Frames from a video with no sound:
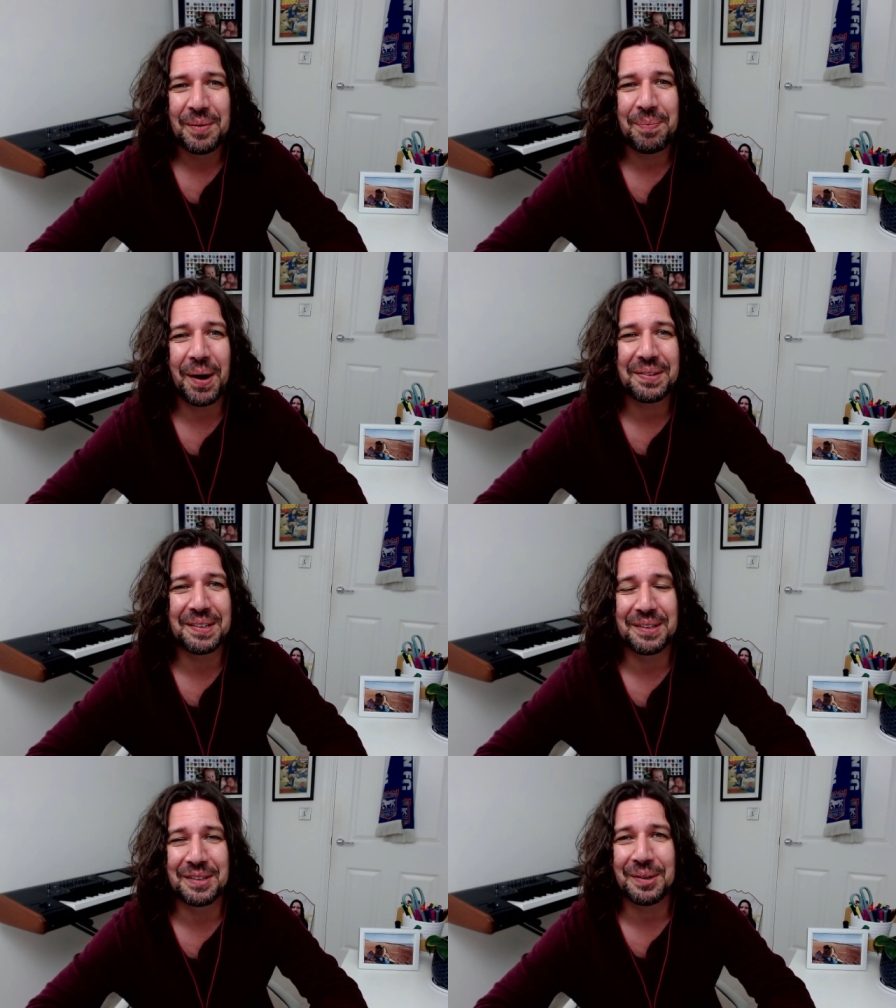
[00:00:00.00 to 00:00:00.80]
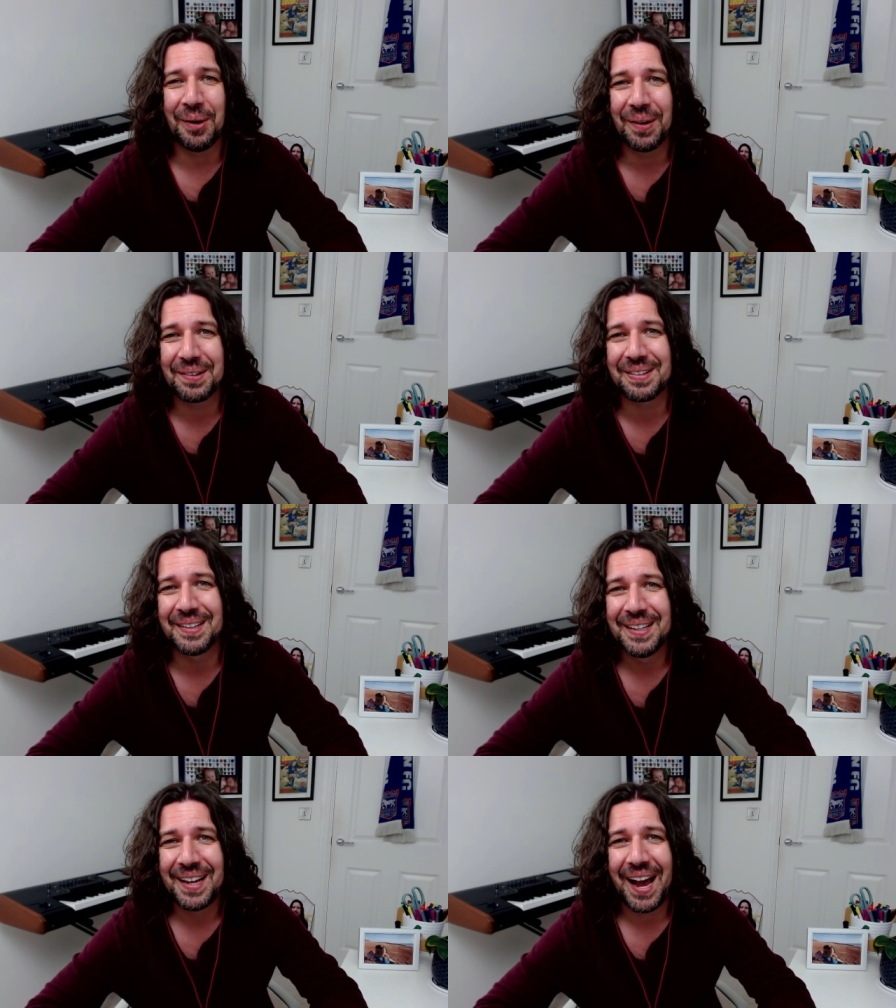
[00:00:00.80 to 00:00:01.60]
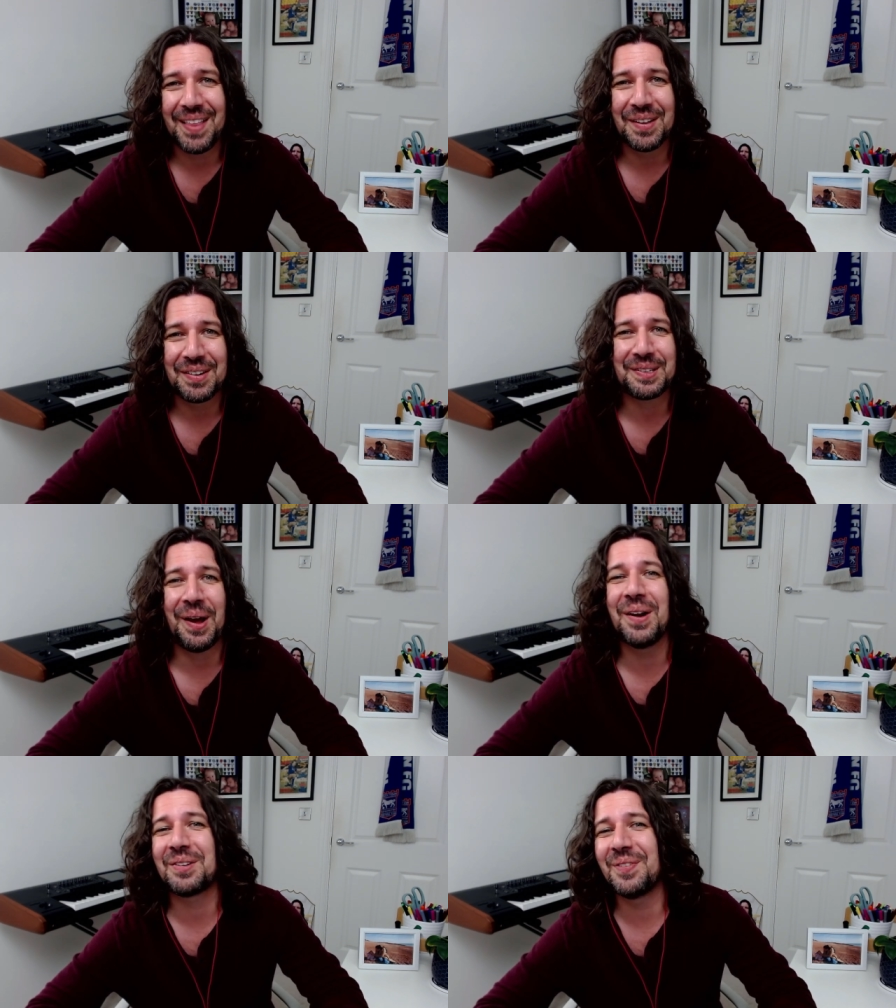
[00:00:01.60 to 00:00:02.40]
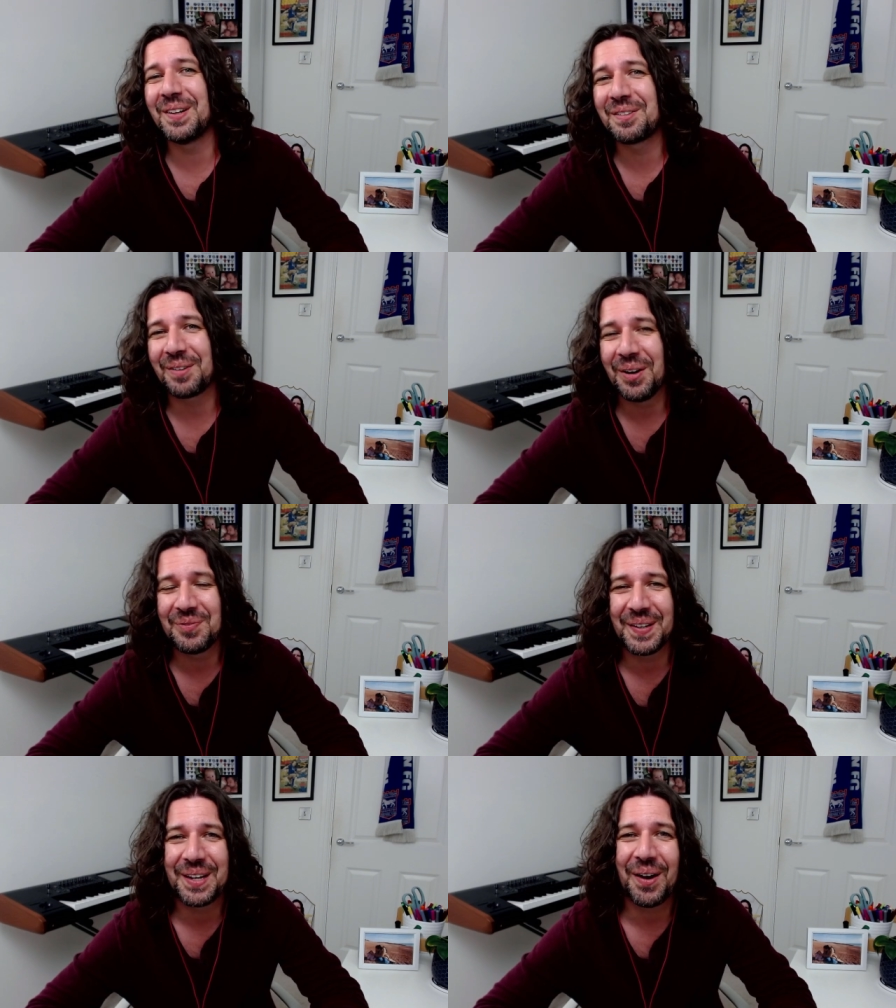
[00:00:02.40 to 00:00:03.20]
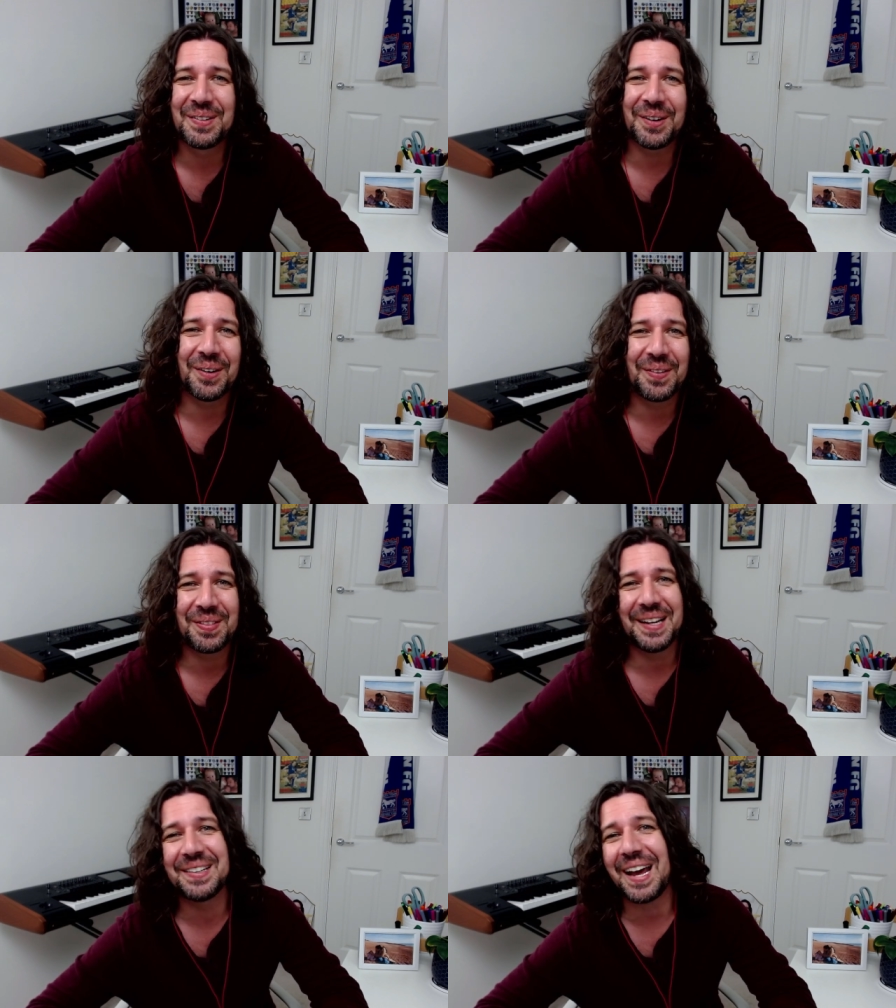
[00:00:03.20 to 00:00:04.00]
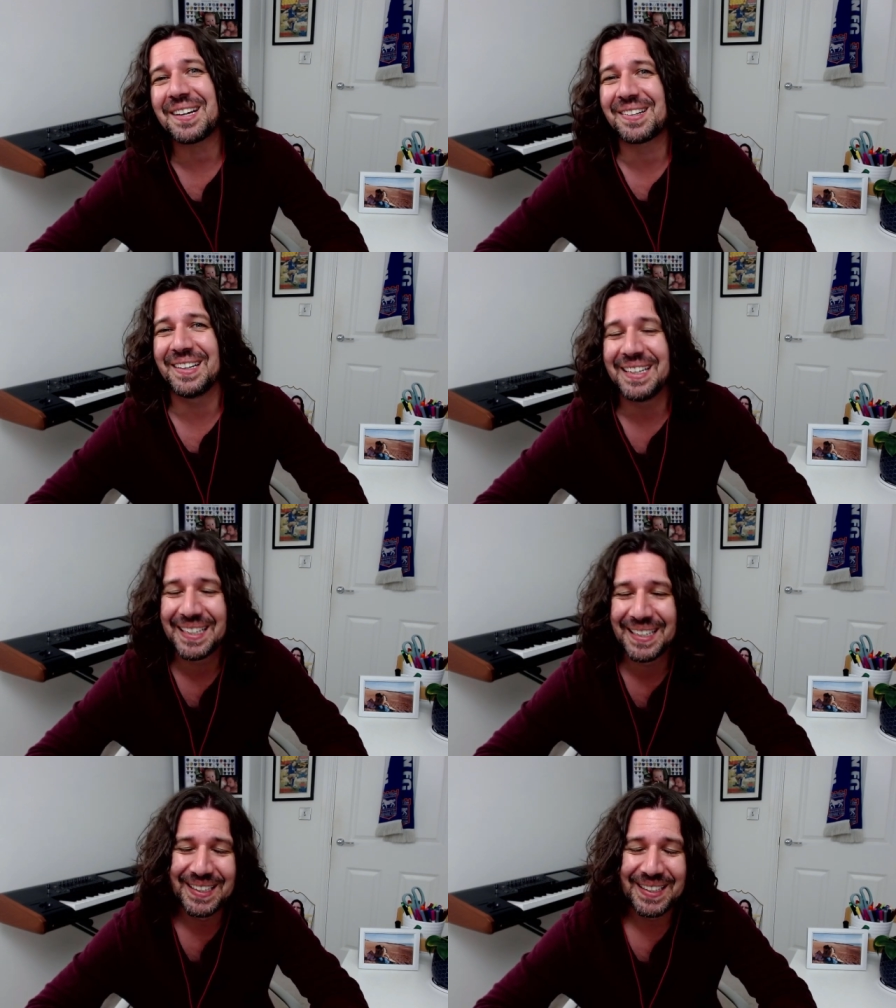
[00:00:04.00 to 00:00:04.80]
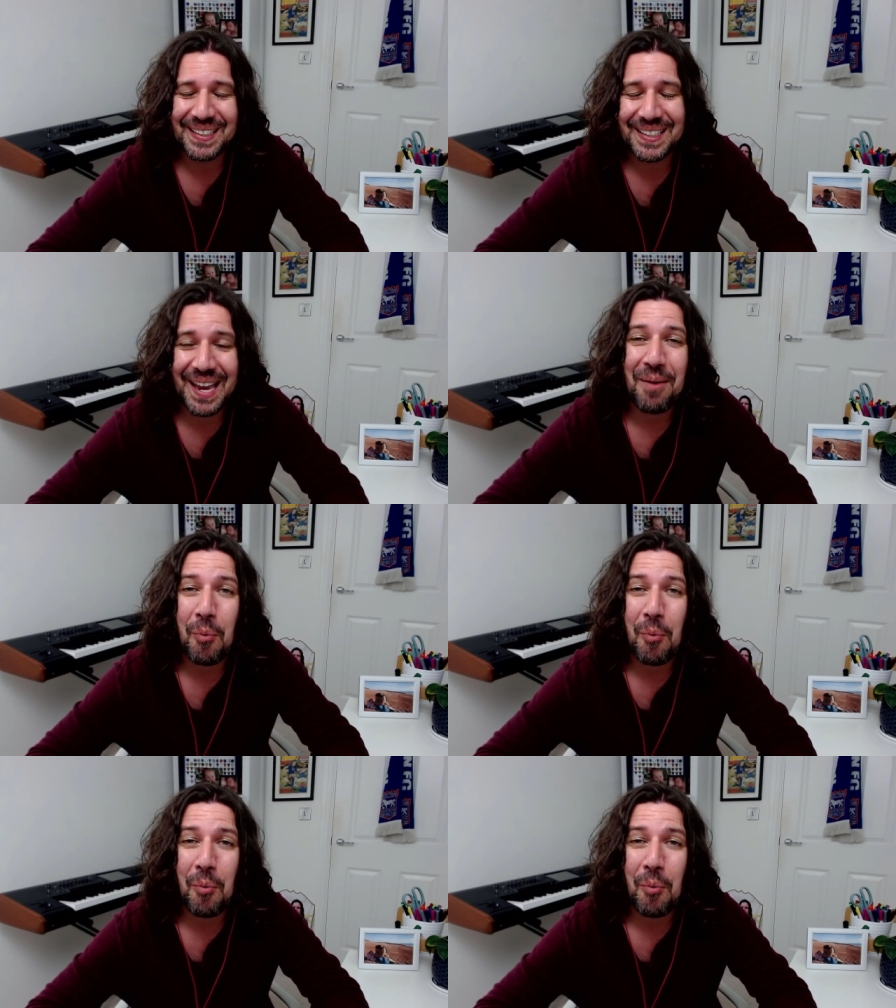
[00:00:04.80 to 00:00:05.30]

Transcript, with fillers: passes the torch, and the search for the trophy goes on and things actually get